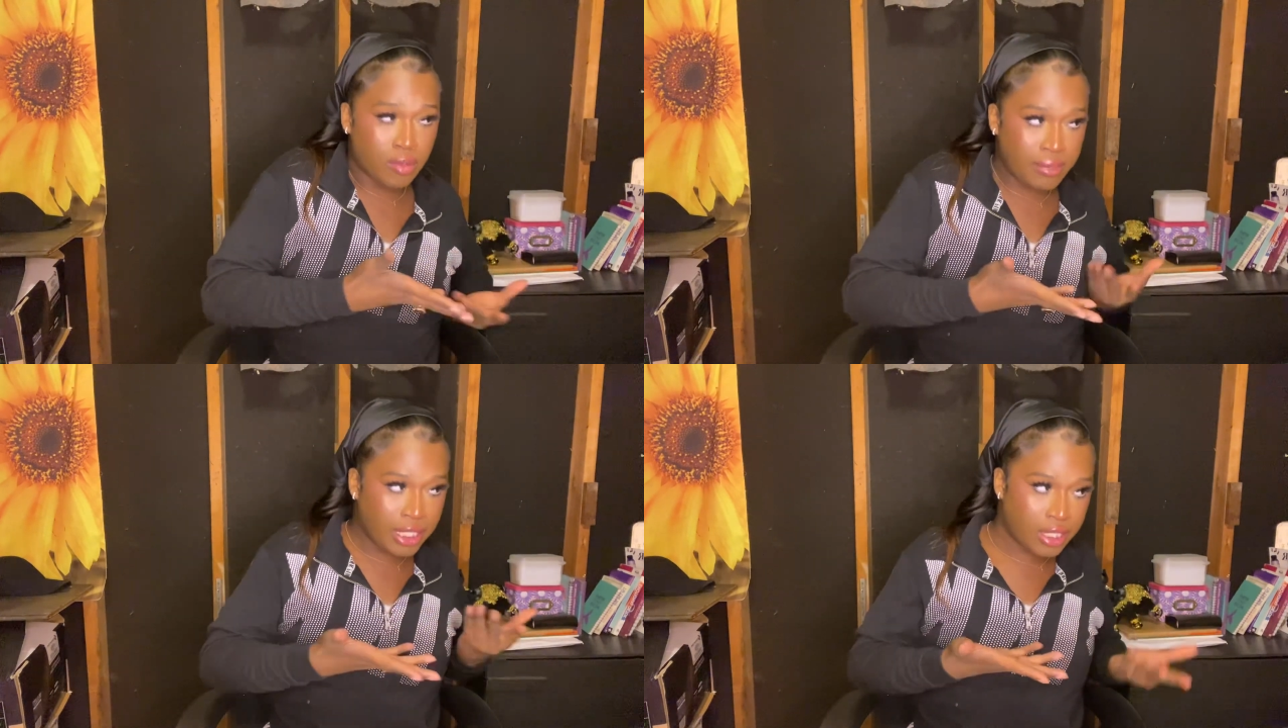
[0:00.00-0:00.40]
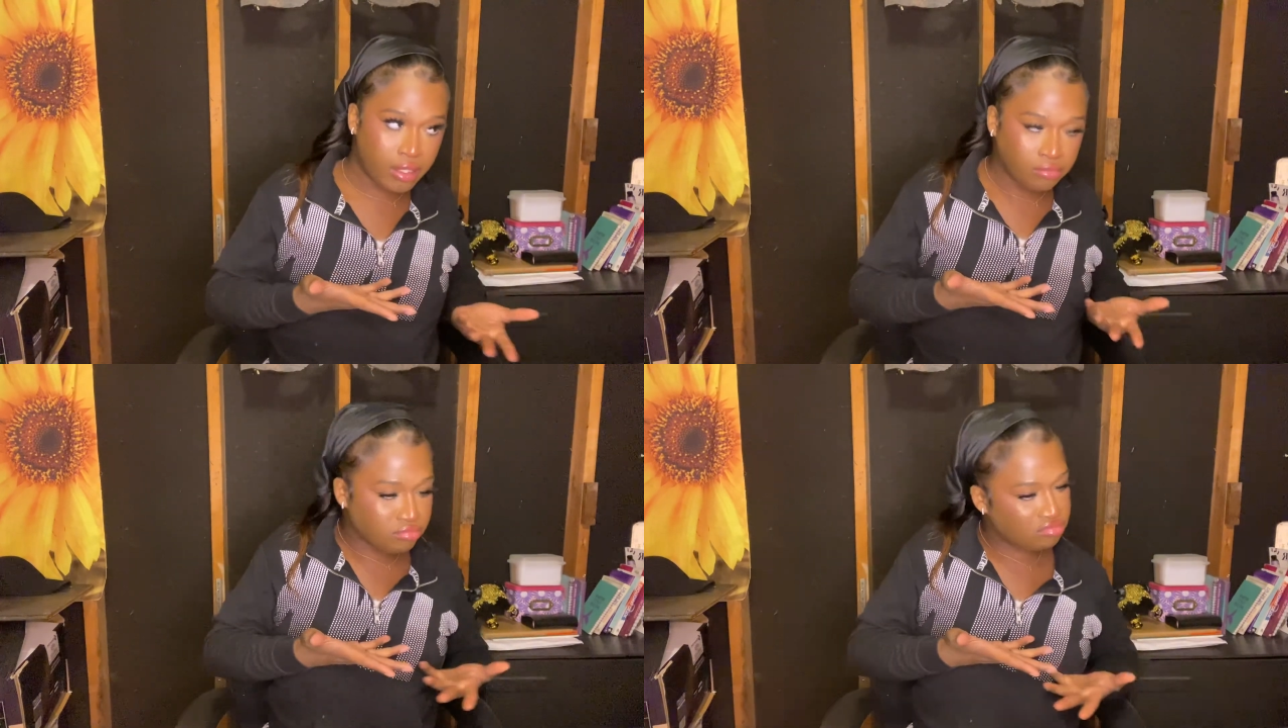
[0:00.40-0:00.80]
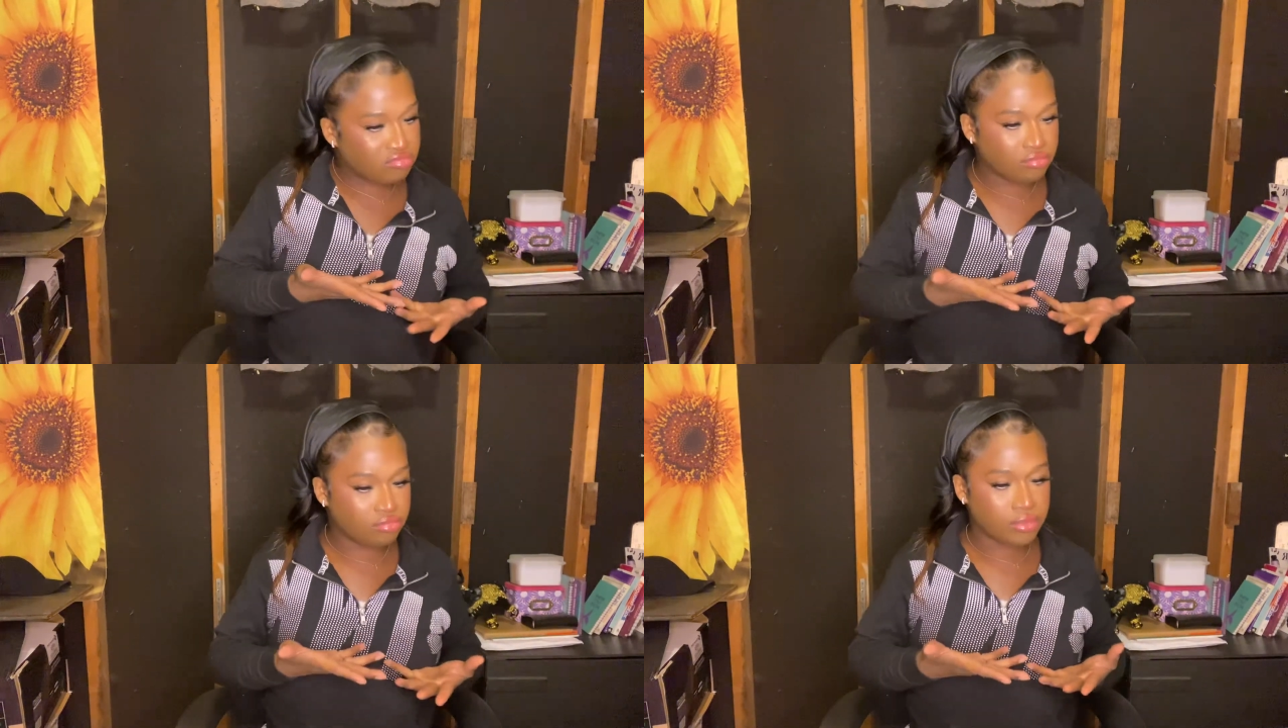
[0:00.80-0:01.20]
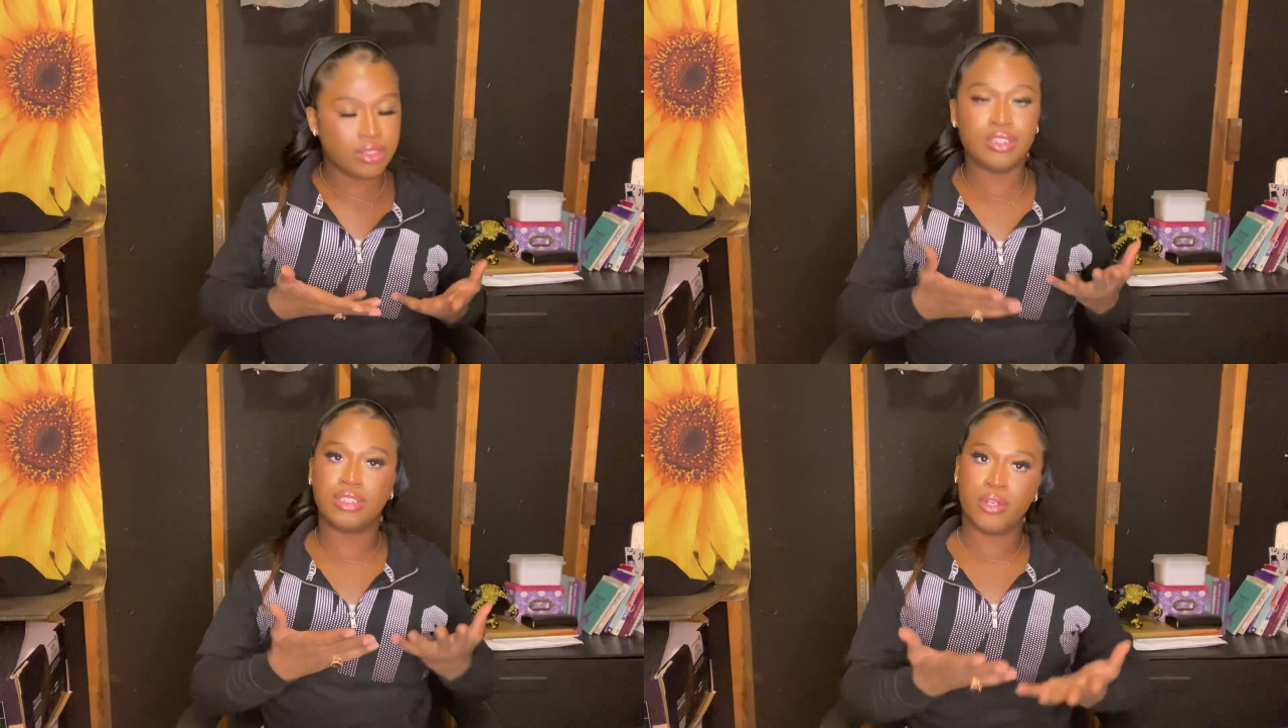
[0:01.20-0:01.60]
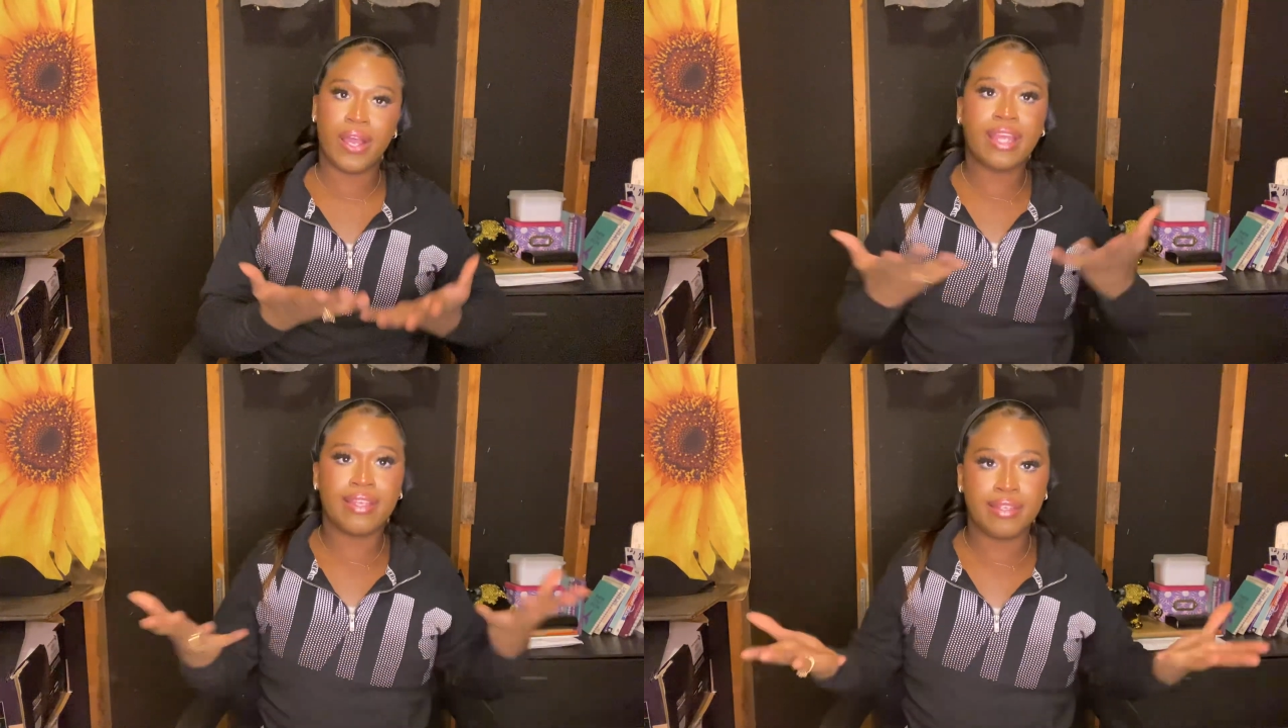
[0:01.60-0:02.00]
me so
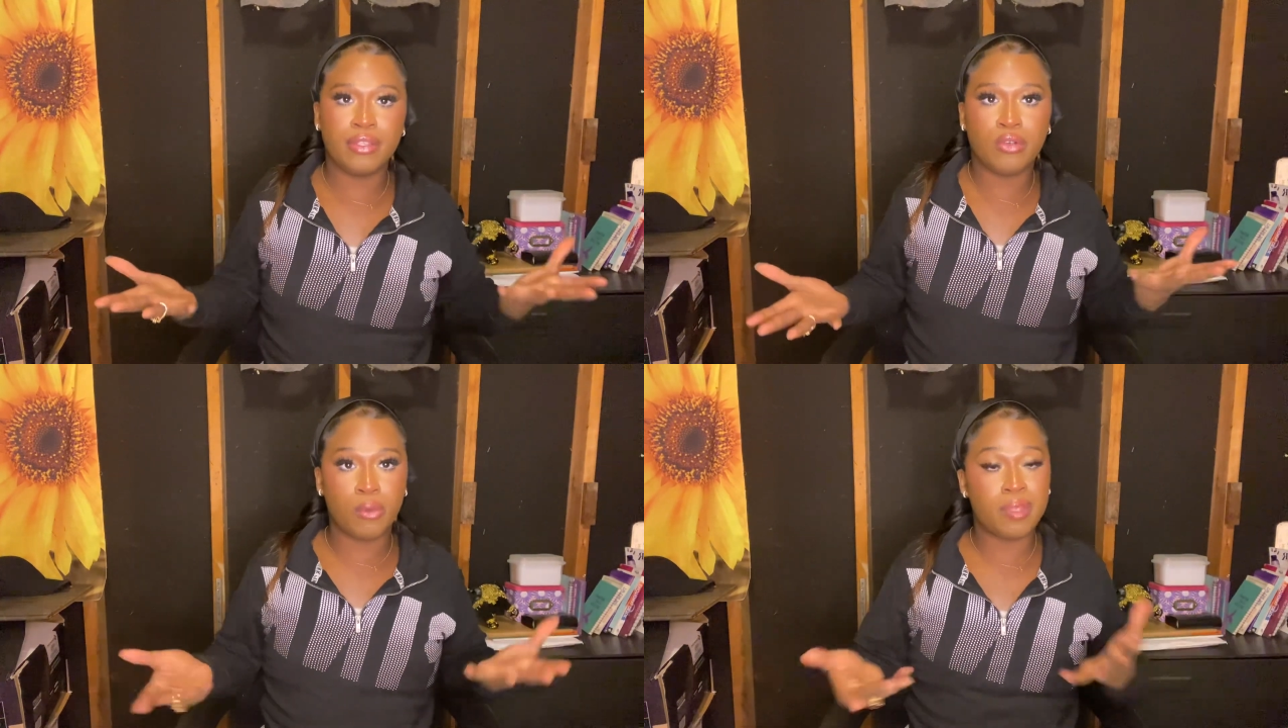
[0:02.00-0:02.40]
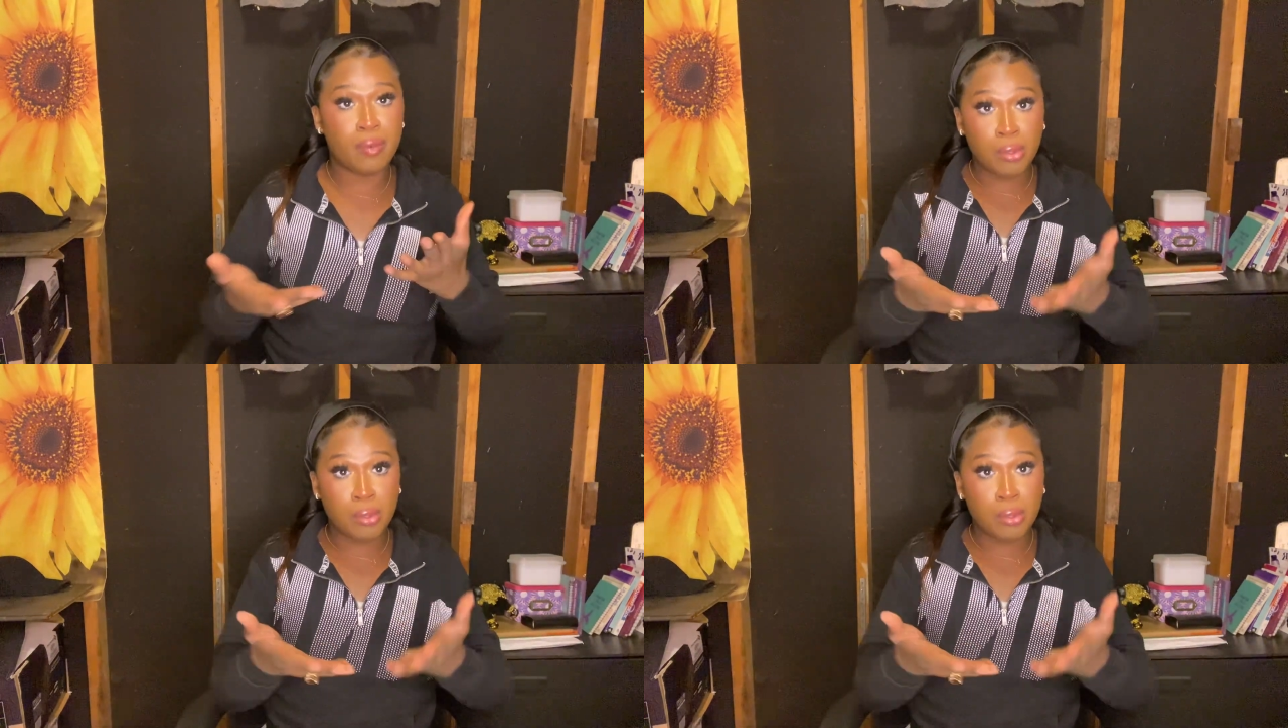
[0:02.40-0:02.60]
I can, you know, be a